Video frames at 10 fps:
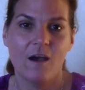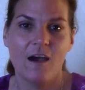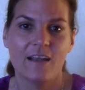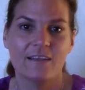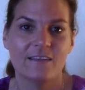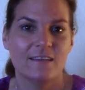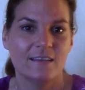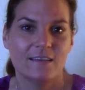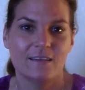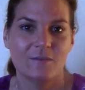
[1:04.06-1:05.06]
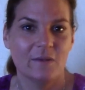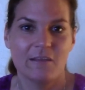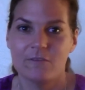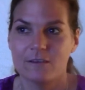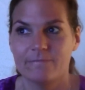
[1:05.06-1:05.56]
on,
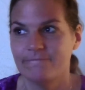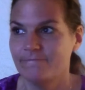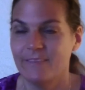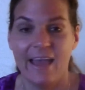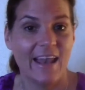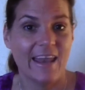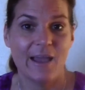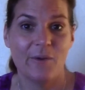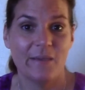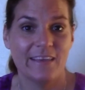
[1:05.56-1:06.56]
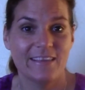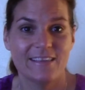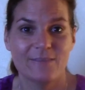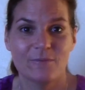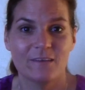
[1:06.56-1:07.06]
whenever that now
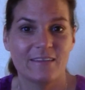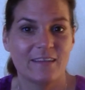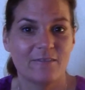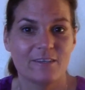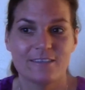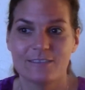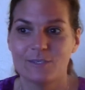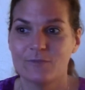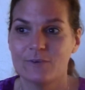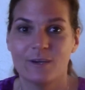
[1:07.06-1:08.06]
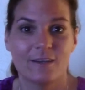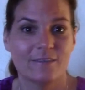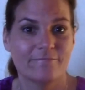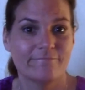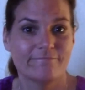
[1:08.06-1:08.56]
is, whenever Soulful
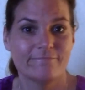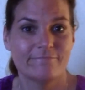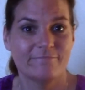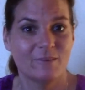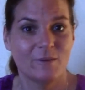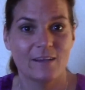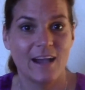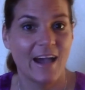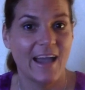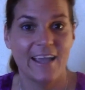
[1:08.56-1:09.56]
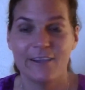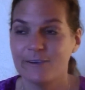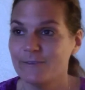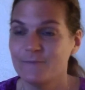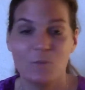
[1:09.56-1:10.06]
Heart or I
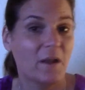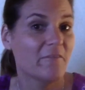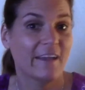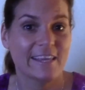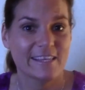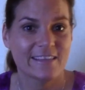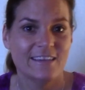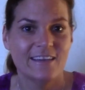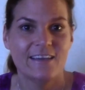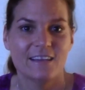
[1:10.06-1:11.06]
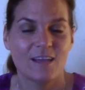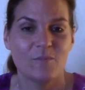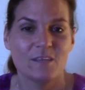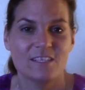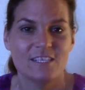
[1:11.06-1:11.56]
or one of us
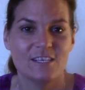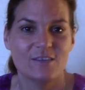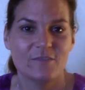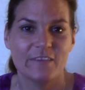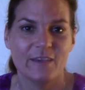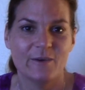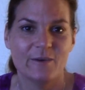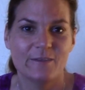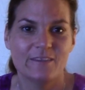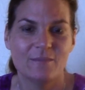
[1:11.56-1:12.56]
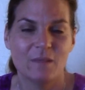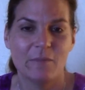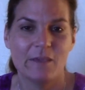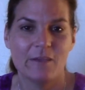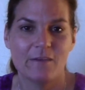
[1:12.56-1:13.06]
comes into your field,
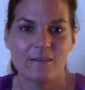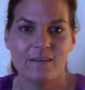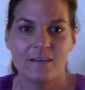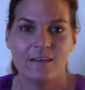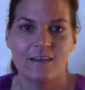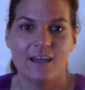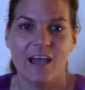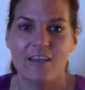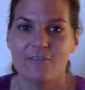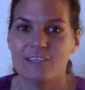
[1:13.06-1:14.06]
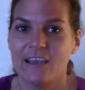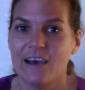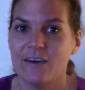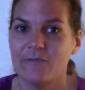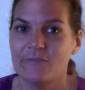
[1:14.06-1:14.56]
maybe your higher
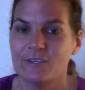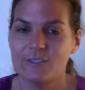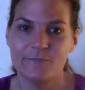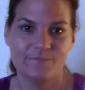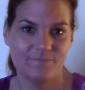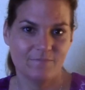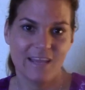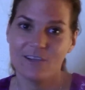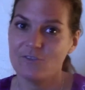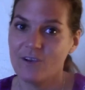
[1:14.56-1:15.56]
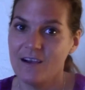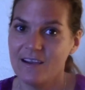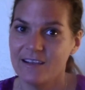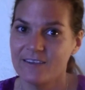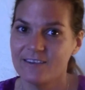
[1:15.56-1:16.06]
self or
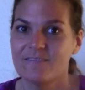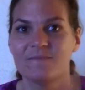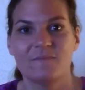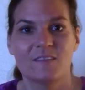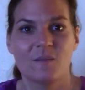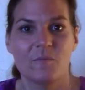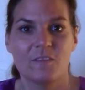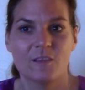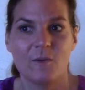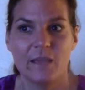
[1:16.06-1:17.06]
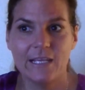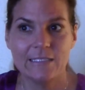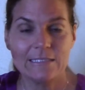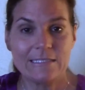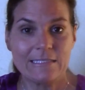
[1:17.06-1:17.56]
Metatron or someone's going,